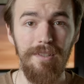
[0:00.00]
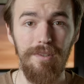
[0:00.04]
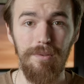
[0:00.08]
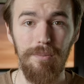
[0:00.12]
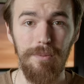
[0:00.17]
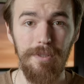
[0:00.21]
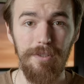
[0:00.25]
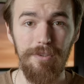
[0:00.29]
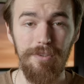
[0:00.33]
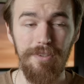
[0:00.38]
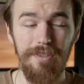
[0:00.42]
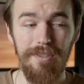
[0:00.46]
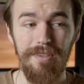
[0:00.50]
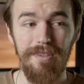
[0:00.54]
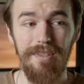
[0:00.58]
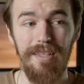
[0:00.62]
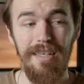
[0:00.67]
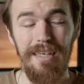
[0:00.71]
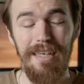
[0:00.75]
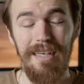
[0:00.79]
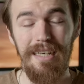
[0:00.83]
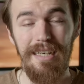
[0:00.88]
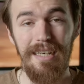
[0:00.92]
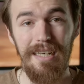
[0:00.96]
switches,
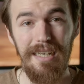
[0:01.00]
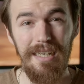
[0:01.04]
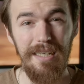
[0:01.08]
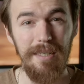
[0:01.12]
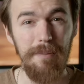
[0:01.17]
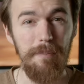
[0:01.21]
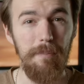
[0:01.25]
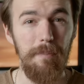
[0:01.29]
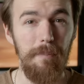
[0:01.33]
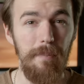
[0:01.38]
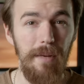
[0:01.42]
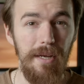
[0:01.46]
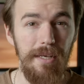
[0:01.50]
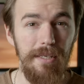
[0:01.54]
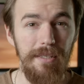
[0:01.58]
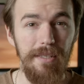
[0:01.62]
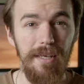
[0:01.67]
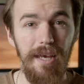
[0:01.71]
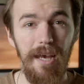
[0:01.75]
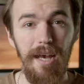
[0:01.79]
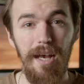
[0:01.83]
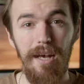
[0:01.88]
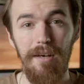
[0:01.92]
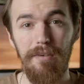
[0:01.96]
I might
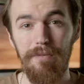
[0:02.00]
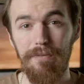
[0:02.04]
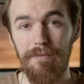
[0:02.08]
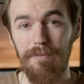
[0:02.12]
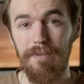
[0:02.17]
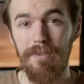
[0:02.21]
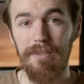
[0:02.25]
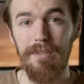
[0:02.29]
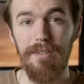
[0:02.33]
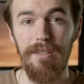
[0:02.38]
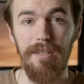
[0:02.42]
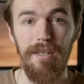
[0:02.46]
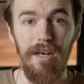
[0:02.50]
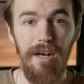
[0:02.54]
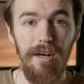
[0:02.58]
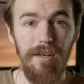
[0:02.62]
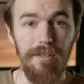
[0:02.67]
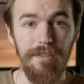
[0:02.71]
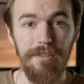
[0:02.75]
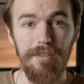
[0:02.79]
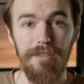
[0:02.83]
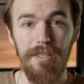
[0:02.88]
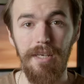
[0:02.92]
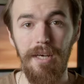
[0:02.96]
have a
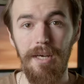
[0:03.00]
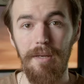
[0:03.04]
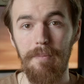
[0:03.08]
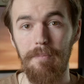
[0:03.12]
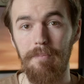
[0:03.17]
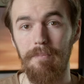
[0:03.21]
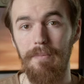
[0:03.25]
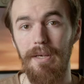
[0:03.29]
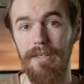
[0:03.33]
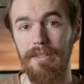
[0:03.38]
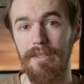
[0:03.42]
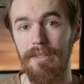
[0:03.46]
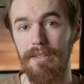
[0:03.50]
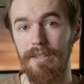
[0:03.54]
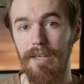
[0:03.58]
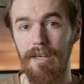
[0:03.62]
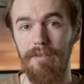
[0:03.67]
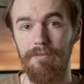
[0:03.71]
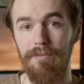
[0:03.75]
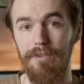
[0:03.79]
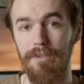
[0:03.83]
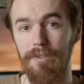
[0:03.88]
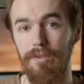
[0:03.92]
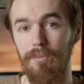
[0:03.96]
hard time making
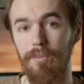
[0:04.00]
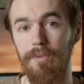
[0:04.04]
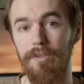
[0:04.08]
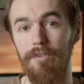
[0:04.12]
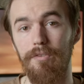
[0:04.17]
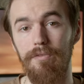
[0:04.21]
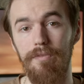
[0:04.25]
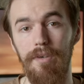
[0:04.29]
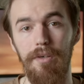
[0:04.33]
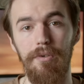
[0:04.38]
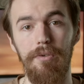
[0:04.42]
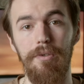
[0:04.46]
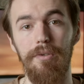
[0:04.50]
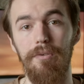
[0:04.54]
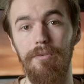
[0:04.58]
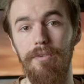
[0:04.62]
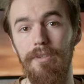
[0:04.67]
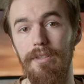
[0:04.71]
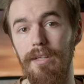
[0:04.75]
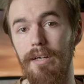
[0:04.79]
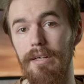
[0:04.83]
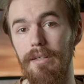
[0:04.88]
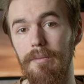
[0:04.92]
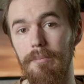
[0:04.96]
every switch very
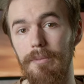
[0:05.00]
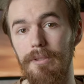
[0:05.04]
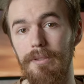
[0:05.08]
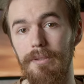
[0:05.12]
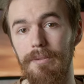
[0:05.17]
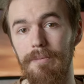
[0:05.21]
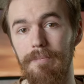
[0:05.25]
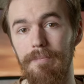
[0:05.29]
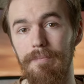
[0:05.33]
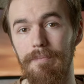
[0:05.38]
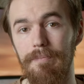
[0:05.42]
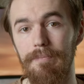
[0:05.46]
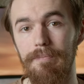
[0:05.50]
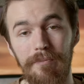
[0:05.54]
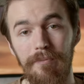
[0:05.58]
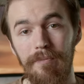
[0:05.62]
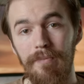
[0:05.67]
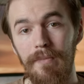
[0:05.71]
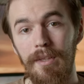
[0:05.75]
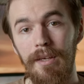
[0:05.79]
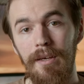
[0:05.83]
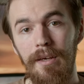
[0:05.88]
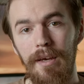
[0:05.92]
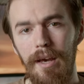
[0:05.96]
reliable.
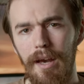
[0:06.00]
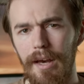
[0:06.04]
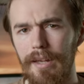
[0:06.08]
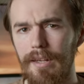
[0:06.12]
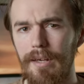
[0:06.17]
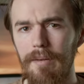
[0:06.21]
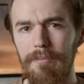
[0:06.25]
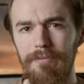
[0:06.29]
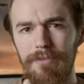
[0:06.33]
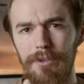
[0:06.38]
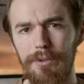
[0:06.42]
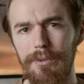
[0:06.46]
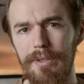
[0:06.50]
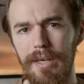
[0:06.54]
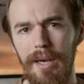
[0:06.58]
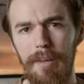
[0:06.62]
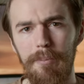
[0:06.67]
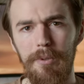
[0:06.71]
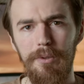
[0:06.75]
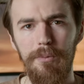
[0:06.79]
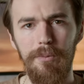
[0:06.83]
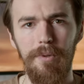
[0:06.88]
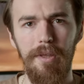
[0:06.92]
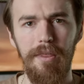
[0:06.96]
And I'm very
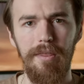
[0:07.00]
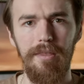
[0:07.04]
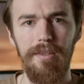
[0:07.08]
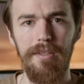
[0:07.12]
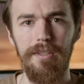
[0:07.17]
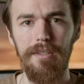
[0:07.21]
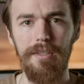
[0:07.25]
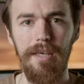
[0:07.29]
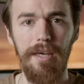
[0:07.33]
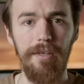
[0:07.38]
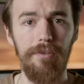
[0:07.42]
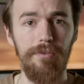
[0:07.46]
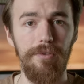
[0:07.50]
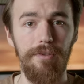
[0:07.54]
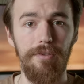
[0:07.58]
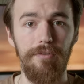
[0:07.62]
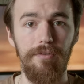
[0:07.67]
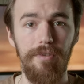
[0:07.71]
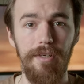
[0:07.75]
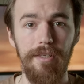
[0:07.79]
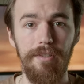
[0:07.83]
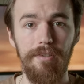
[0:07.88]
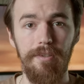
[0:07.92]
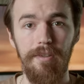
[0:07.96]
happy with the Gateron
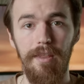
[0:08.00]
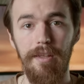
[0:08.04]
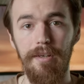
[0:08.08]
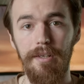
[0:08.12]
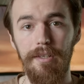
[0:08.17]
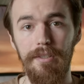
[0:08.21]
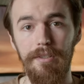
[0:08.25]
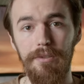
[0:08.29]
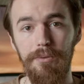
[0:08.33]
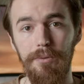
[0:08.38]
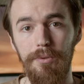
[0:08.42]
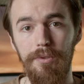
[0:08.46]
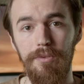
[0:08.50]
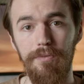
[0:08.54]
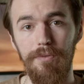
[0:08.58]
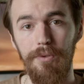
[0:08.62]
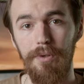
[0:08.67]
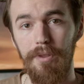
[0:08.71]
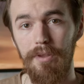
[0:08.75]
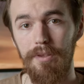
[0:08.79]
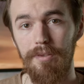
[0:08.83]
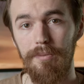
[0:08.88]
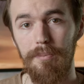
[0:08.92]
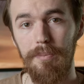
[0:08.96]
Reds that I used
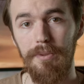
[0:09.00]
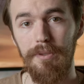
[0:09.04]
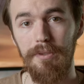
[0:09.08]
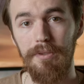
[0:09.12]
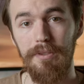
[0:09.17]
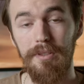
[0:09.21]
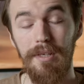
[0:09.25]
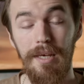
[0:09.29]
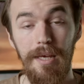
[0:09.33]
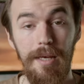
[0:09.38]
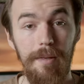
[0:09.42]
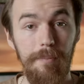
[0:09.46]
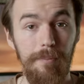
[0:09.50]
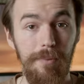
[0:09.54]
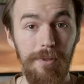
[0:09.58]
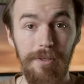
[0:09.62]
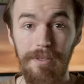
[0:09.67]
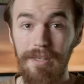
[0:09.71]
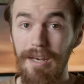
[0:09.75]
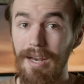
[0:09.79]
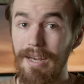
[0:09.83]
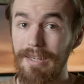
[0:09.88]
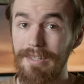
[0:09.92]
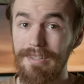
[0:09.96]
for this build,
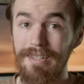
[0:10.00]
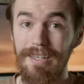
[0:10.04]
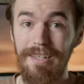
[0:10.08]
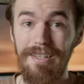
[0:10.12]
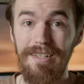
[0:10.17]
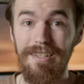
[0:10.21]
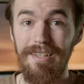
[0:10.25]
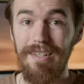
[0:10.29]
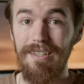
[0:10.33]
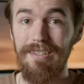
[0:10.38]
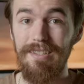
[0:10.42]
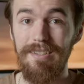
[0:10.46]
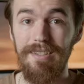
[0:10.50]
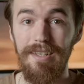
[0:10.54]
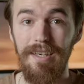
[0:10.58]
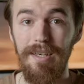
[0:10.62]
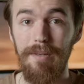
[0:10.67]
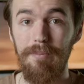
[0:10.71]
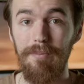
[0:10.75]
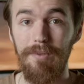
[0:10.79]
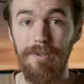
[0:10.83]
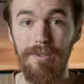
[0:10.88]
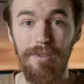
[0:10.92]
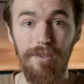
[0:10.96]
but I can at any
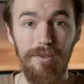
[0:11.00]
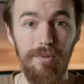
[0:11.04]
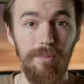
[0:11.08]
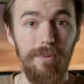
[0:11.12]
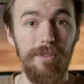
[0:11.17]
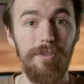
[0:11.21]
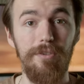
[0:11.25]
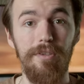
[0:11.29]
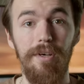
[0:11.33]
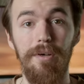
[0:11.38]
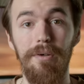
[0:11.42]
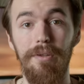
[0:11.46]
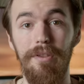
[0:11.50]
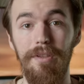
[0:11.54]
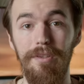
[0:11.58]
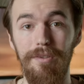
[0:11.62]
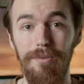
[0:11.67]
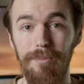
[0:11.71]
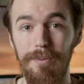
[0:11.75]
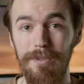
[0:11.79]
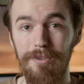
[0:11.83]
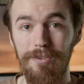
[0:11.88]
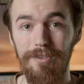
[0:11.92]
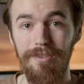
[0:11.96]
time switch out the
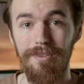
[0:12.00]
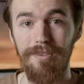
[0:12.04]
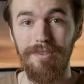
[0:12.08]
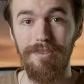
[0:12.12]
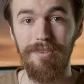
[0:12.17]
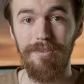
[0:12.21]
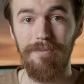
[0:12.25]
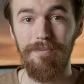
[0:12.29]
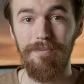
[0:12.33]
switches.